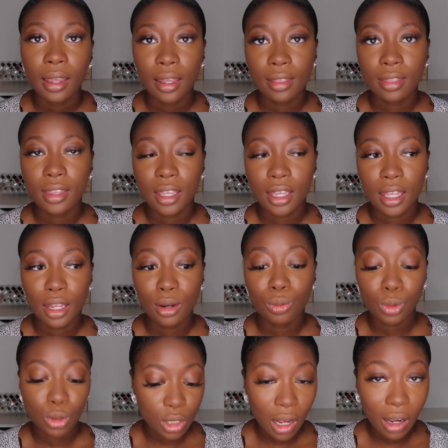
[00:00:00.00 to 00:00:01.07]
And then
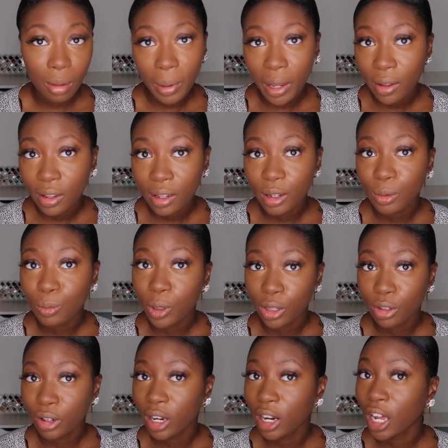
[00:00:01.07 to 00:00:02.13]
we'll talk about
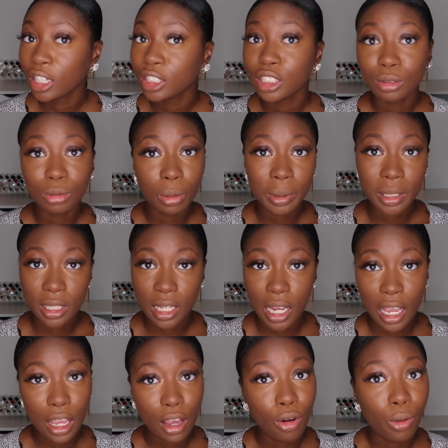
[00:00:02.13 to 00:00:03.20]
whether or not she will be
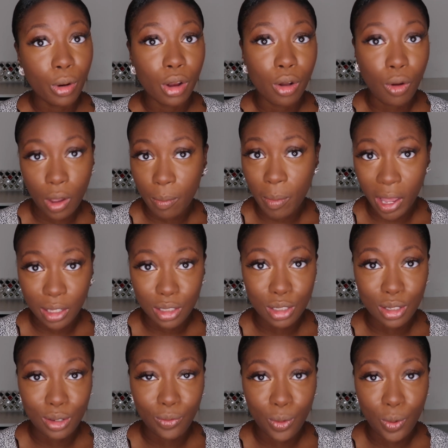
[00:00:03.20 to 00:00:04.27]
staying or going back to
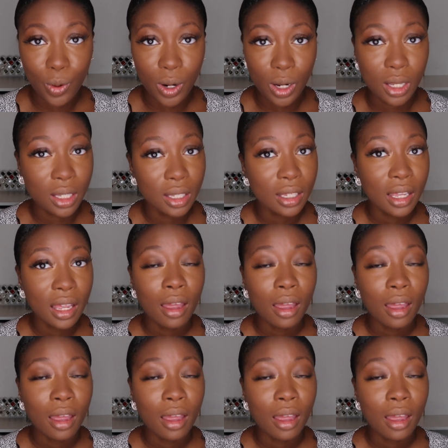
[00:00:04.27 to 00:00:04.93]
Sephora,